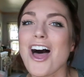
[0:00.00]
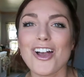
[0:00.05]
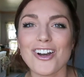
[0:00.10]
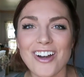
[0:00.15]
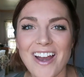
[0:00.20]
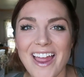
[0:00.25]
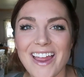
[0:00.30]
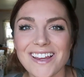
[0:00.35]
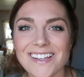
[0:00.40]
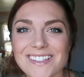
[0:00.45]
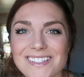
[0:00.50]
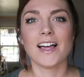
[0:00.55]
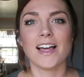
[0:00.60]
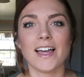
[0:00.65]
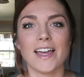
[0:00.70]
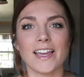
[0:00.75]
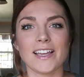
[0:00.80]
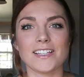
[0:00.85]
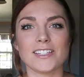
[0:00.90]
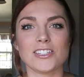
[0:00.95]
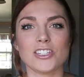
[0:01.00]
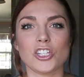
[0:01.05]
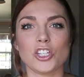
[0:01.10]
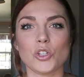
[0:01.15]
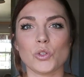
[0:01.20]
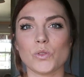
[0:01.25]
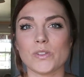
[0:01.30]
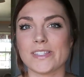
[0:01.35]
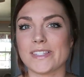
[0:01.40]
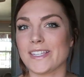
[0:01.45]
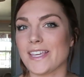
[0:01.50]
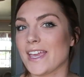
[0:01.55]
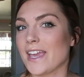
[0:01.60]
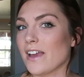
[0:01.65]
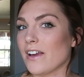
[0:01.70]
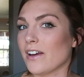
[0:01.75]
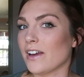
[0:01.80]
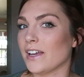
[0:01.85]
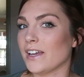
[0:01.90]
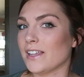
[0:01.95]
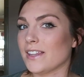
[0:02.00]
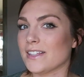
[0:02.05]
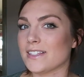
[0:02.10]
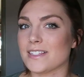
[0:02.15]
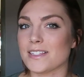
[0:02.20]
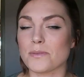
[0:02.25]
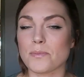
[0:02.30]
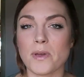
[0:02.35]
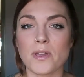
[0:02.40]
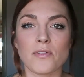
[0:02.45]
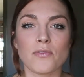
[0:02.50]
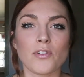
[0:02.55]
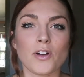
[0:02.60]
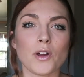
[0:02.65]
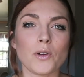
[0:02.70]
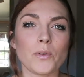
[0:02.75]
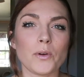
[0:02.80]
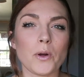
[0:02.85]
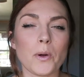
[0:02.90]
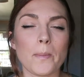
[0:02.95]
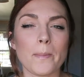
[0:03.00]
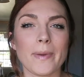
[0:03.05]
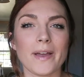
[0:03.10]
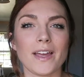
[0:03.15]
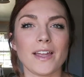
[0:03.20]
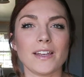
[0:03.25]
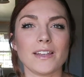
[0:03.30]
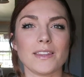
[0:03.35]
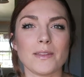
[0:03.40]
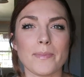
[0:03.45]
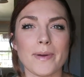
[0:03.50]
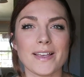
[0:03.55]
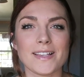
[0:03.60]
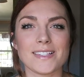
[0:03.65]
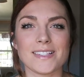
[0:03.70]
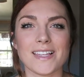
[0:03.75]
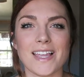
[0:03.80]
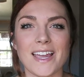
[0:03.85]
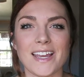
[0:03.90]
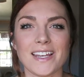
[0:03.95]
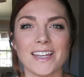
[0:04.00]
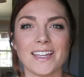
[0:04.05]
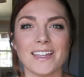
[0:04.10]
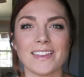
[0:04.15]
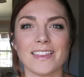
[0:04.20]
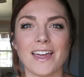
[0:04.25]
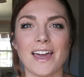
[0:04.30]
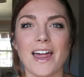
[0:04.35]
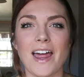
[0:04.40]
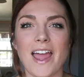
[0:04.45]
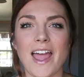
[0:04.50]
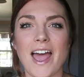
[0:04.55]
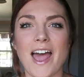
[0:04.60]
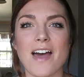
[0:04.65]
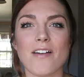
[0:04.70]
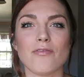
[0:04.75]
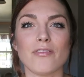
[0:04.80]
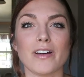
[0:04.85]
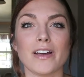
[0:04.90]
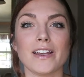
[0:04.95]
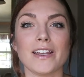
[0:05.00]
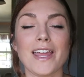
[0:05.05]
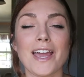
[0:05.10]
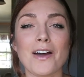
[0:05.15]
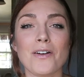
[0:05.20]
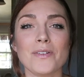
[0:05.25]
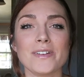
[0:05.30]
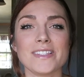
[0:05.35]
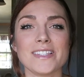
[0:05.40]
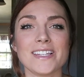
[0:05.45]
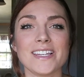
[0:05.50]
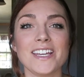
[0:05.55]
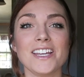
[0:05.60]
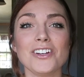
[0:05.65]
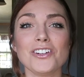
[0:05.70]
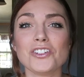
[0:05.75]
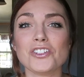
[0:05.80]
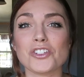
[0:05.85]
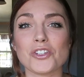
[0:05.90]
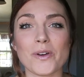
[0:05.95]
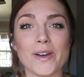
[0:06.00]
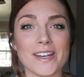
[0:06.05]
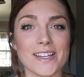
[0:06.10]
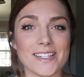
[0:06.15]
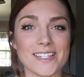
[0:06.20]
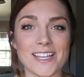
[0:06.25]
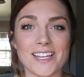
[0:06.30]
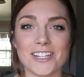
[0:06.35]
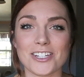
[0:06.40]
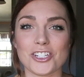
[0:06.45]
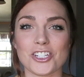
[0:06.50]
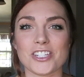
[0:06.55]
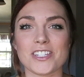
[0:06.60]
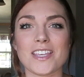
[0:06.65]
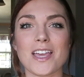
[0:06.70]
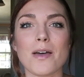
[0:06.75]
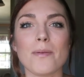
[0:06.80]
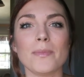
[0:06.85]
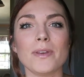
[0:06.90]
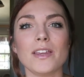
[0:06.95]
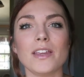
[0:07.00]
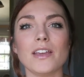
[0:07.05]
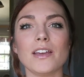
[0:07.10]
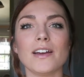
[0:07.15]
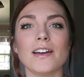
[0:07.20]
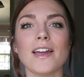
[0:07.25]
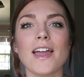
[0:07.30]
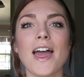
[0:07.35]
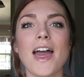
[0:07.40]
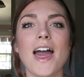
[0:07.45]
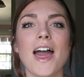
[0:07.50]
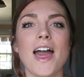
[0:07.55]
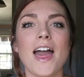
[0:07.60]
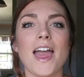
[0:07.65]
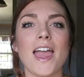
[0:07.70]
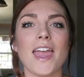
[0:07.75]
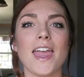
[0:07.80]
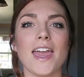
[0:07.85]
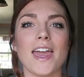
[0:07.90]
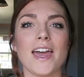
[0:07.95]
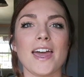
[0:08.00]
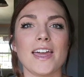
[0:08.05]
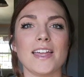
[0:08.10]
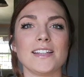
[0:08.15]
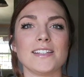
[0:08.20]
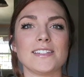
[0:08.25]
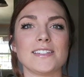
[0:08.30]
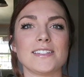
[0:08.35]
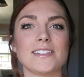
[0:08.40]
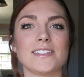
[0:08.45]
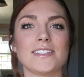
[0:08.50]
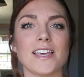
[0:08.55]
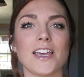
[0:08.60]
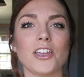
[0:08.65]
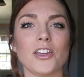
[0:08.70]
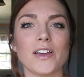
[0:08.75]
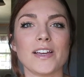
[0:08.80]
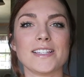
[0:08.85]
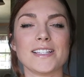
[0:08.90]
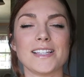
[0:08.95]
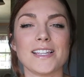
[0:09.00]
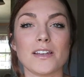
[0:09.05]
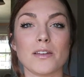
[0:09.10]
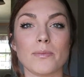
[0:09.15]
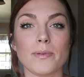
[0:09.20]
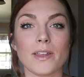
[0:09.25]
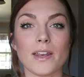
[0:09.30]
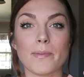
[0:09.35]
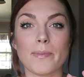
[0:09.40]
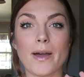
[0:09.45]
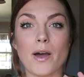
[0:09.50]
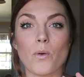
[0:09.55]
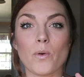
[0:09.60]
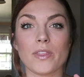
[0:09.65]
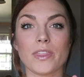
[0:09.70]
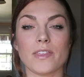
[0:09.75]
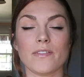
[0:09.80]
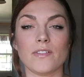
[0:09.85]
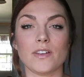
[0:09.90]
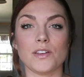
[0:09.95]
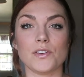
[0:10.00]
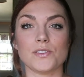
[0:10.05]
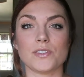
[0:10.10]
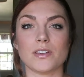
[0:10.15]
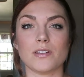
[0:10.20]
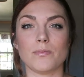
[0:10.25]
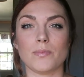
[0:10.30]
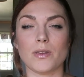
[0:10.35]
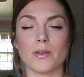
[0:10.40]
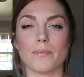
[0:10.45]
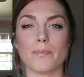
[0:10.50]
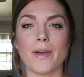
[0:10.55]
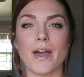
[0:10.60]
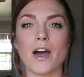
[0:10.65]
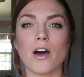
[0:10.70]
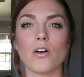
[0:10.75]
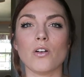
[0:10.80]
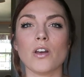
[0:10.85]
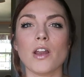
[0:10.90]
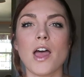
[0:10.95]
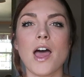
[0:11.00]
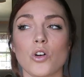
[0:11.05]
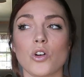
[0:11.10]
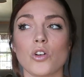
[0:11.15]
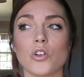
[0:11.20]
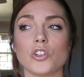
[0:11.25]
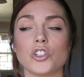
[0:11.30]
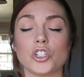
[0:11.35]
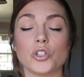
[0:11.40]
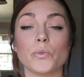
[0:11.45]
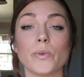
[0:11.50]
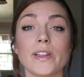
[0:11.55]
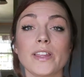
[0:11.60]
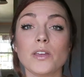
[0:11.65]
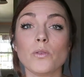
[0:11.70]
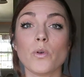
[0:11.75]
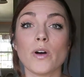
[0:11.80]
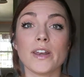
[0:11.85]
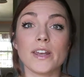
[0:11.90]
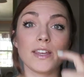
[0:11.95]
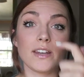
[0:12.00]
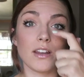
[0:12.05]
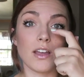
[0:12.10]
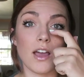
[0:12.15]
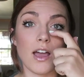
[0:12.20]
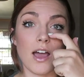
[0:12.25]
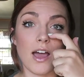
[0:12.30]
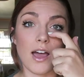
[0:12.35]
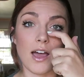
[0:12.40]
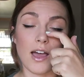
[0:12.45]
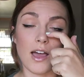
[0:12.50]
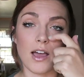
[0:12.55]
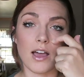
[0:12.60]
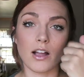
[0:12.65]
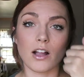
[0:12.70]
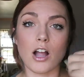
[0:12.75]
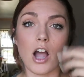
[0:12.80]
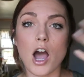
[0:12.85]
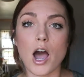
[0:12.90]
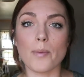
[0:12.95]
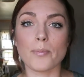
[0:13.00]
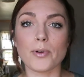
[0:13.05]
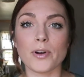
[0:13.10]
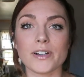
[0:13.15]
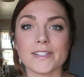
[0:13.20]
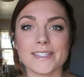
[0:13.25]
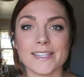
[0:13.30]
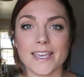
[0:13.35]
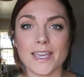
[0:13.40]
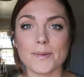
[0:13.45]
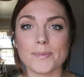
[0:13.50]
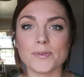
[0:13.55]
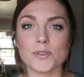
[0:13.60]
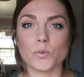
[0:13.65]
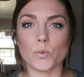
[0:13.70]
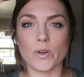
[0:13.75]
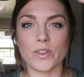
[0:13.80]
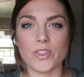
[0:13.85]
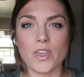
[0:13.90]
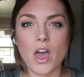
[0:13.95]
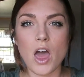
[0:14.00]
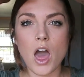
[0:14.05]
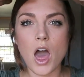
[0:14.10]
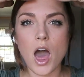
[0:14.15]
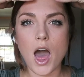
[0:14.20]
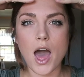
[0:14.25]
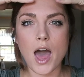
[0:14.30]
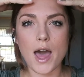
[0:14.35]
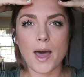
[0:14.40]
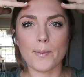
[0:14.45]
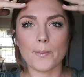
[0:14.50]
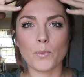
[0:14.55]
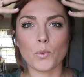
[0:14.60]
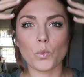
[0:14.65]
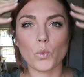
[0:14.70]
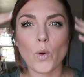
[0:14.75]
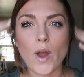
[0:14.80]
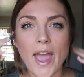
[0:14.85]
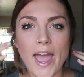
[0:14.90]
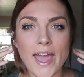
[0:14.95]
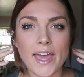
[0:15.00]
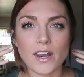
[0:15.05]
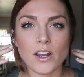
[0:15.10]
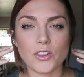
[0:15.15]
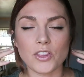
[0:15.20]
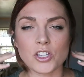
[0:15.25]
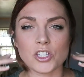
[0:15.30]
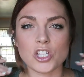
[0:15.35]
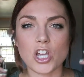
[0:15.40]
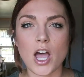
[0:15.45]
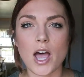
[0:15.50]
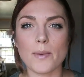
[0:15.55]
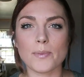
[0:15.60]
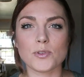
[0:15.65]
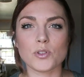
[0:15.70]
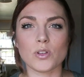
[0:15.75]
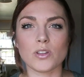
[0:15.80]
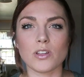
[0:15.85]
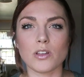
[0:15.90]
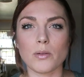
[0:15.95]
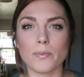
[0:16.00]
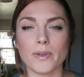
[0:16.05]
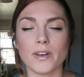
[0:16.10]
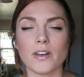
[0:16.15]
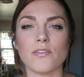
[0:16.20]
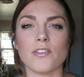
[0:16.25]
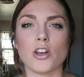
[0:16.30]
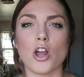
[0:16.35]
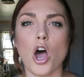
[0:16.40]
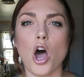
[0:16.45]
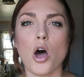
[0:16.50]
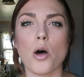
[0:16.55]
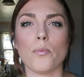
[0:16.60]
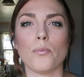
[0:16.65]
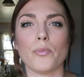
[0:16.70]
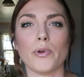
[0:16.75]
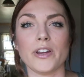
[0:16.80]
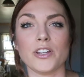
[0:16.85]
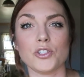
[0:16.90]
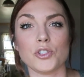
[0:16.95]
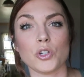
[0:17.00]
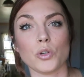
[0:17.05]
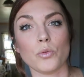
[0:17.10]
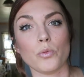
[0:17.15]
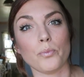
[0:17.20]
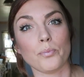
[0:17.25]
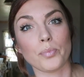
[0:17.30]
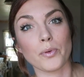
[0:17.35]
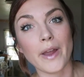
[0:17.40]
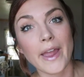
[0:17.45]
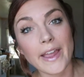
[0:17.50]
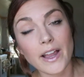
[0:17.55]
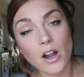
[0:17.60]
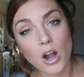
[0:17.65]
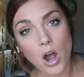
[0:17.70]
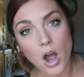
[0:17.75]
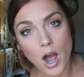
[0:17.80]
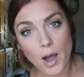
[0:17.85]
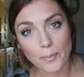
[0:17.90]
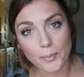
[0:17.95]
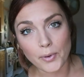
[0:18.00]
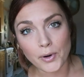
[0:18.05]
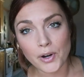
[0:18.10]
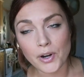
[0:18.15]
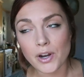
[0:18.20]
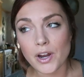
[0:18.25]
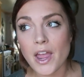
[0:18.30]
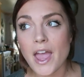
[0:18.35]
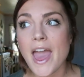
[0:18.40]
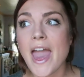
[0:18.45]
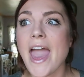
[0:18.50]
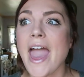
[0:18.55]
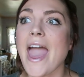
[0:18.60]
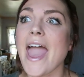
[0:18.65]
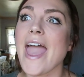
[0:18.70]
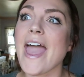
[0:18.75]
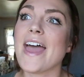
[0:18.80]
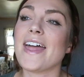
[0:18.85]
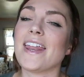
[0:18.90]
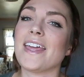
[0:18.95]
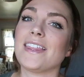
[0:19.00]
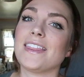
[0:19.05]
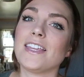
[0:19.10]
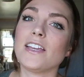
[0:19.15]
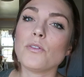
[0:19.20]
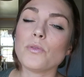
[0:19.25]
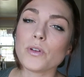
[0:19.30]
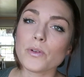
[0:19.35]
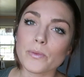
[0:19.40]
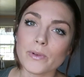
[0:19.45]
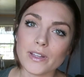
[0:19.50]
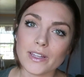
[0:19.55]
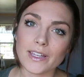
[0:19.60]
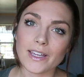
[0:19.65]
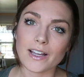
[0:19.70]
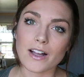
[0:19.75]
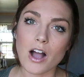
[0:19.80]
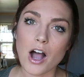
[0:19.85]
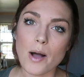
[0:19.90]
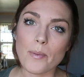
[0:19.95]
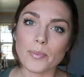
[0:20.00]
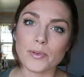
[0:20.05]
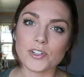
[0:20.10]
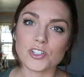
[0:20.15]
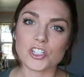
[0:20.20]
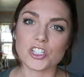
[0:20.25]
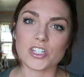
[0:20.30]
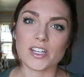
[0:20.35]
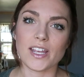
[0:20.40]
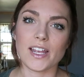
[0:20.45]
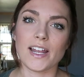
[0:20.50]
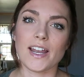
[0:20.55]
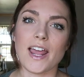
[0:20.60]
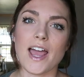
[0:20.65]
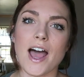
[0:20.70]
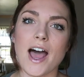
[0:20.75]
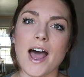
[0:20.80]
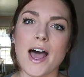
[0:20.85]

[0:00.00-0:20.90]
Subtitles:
Alright. Excuse the area, this is my front room, but the best lighting that I have right now is in here, so I decided to just come in here and tell you guys a little bit about what the video is going to be about. She really wanted copper tips with red on the top, so a little bit of an ombre to bright copper, and I think we really accomplished it.